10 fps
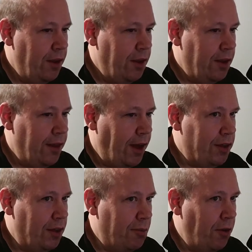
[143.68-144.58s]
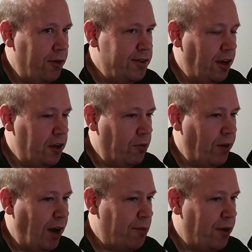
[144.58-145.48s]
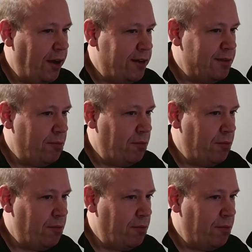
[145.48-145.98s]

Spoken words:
that the pulse audio wrapper has